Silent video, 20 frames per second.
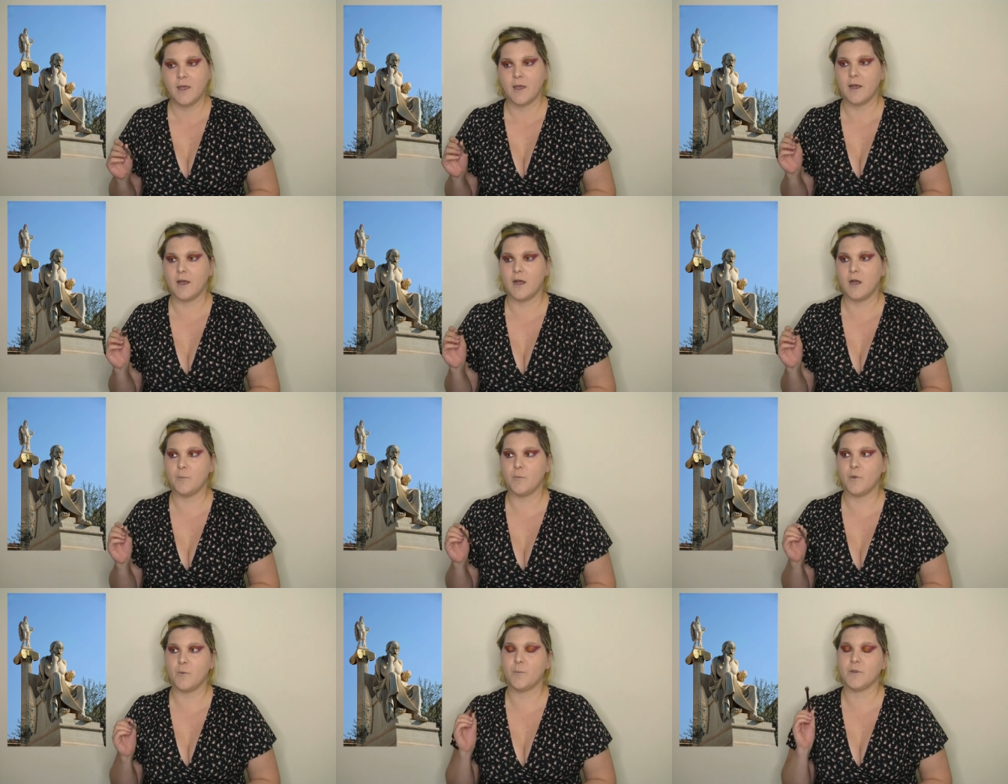
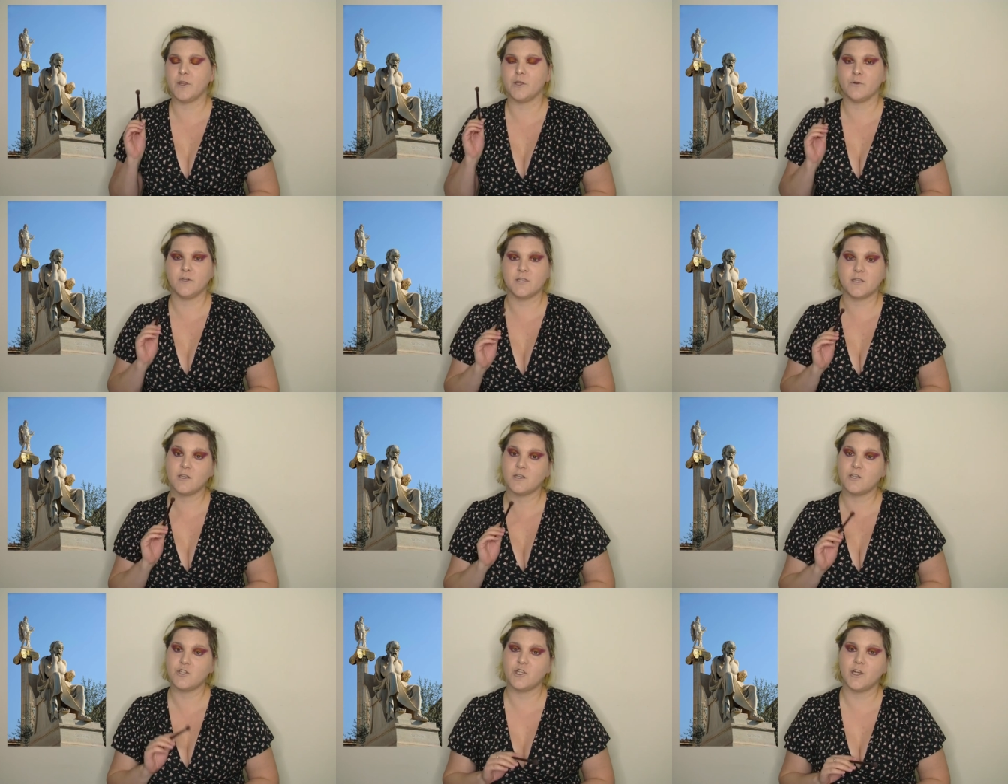Um, but there is
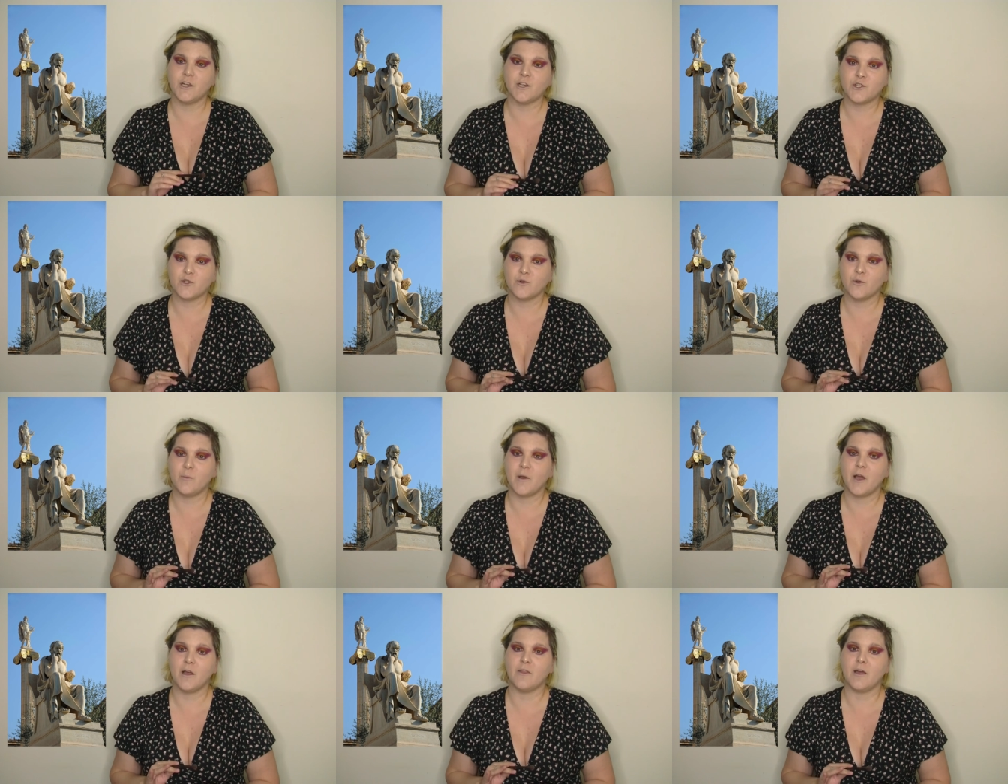conjecture
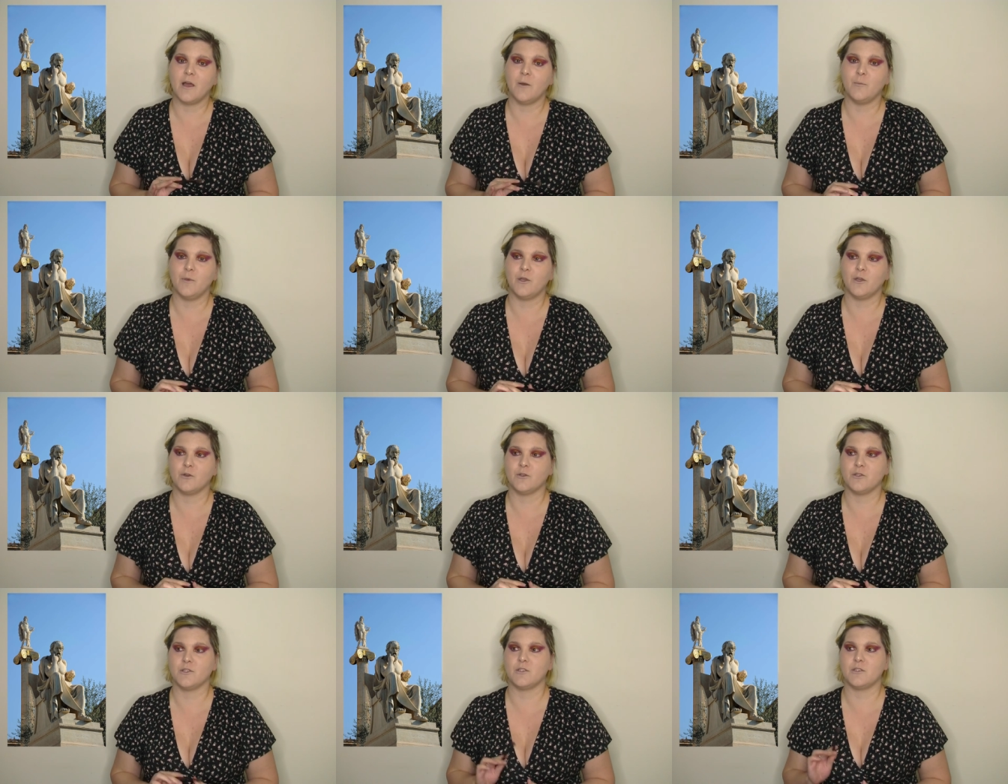about that
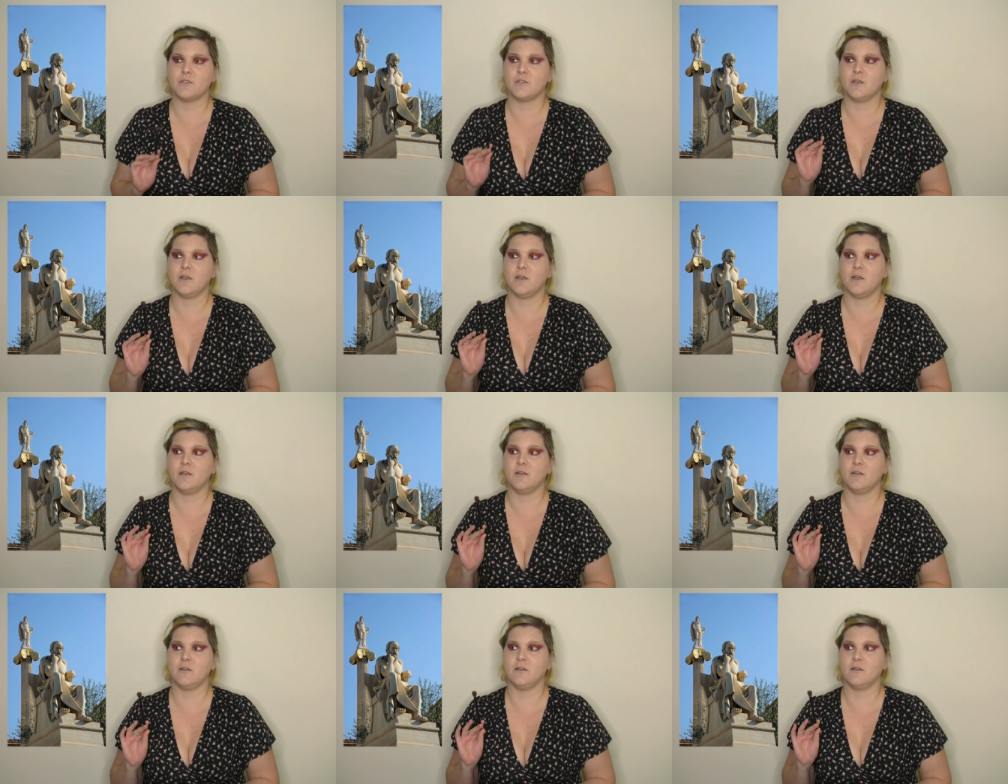because
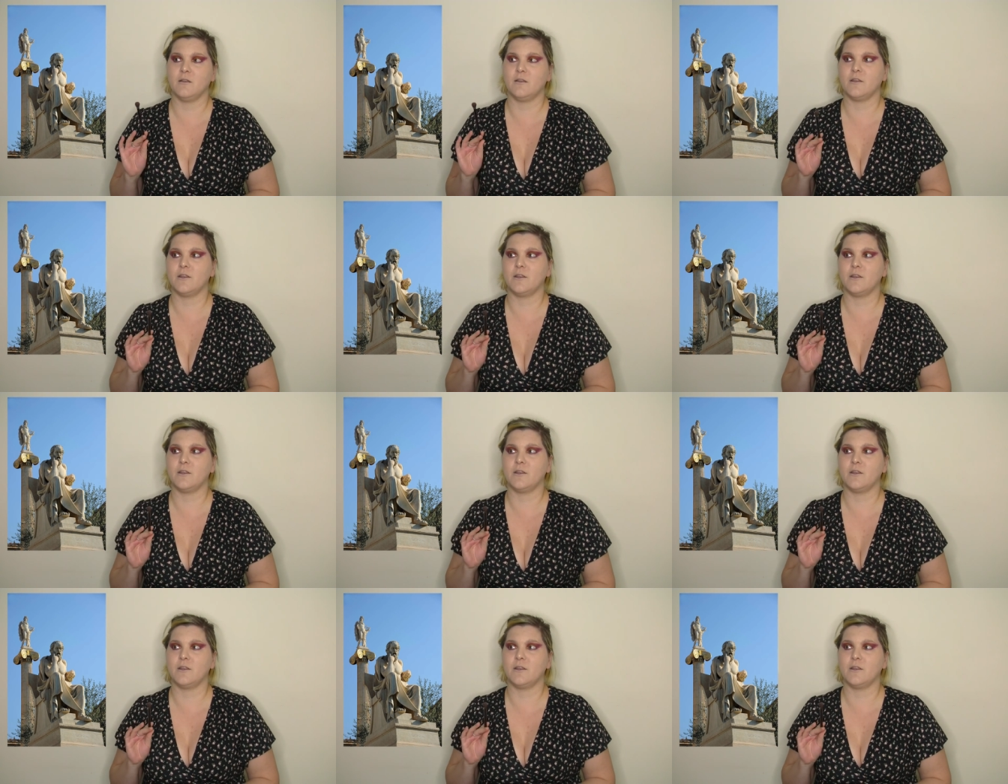it,